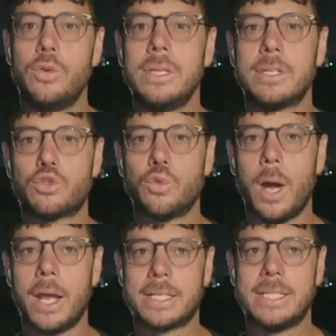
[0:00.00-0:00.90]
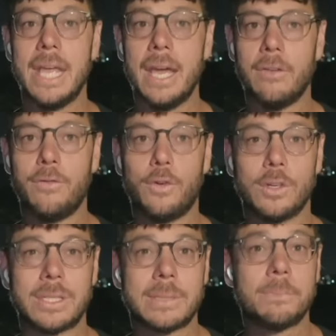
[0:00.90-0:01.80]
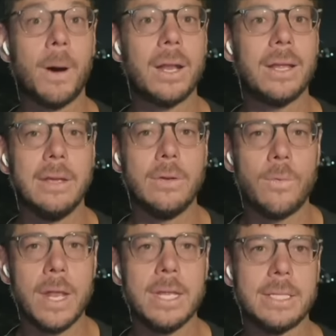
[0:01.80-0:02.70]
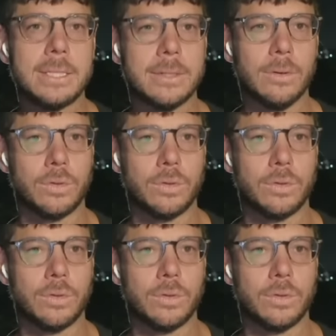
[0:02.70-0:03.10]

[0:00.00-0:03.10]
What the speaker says: During the strikes, the Air Force spotted Iranian